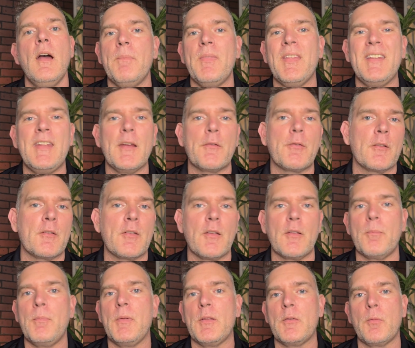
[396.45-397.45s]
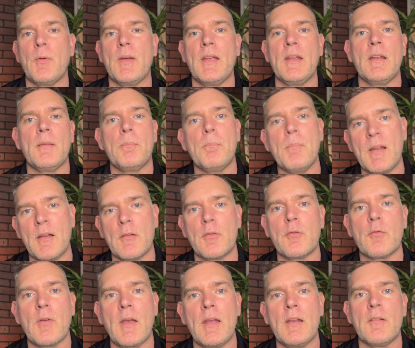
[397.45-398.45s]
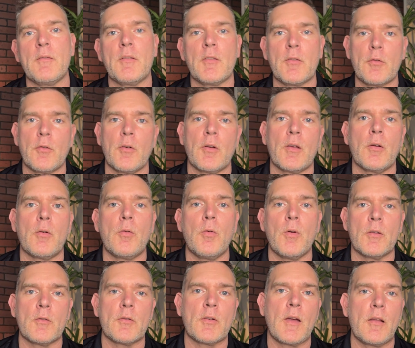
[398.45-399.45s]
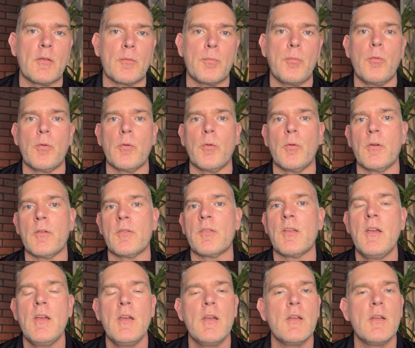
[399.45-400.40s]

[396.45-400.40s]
differences between administrative and circuit court child support orders.